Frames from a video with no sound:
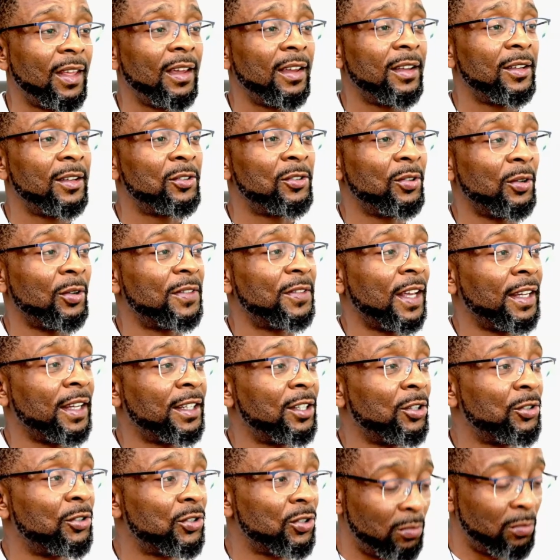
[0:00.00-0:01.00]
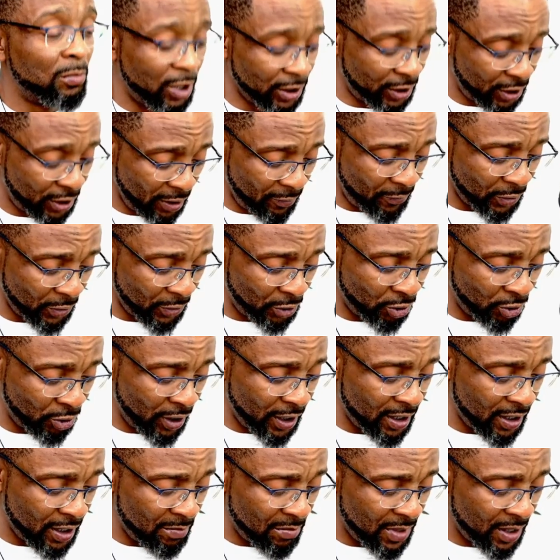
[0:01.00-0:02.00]
So thank you so much for
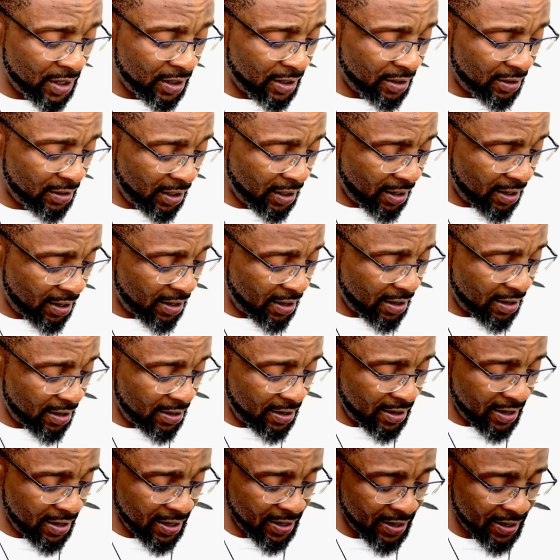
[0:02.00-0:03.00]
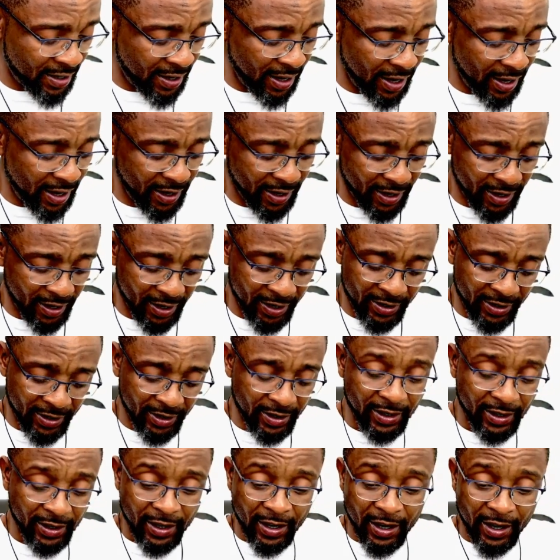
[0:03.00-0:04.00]
joining me again.
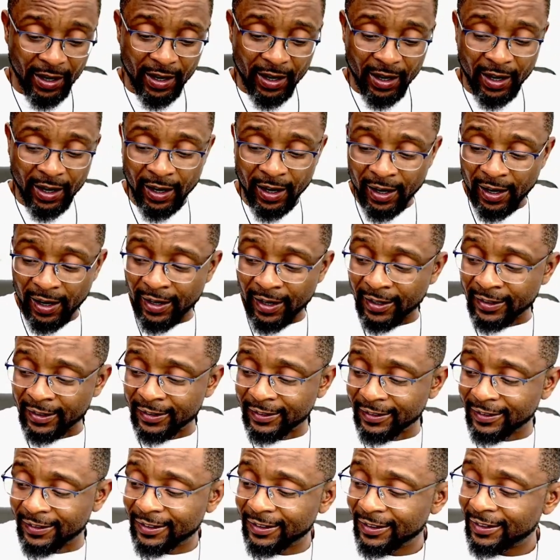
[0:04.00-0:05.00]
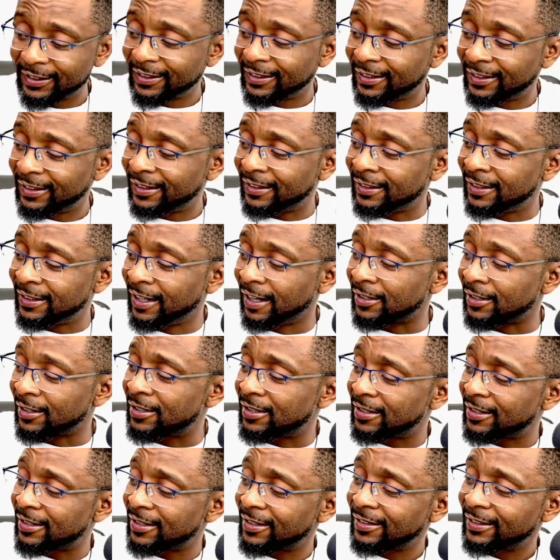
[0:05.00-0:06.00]
And
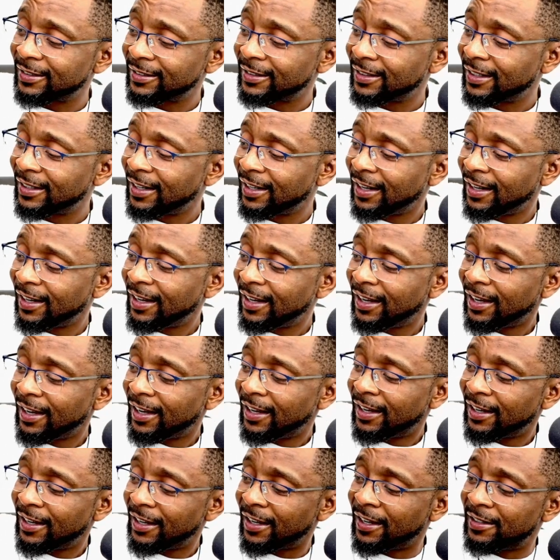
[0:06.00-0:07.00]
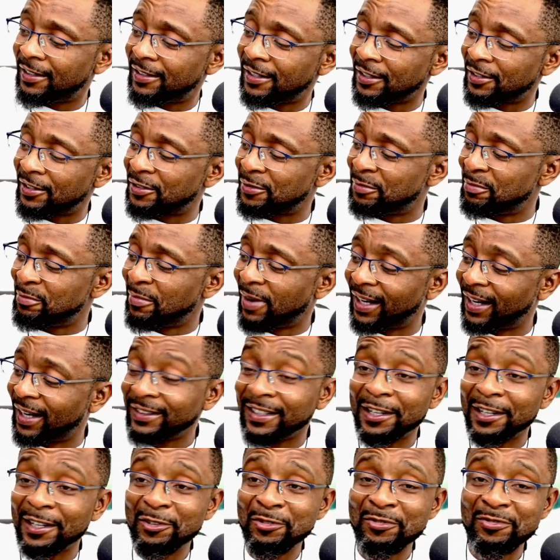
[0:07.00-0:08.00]
yes, it is
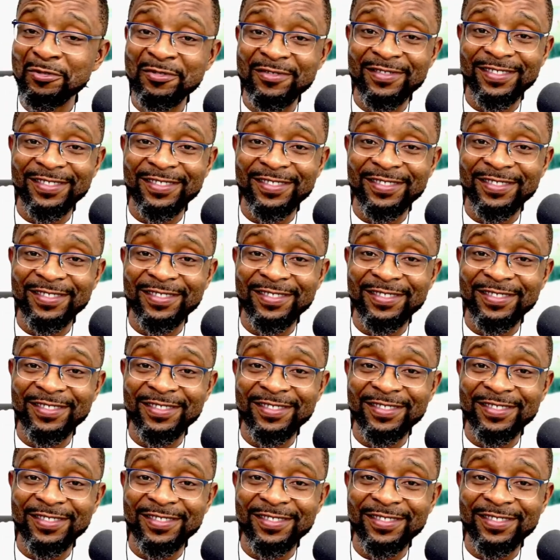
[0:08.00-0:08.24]
Mayegun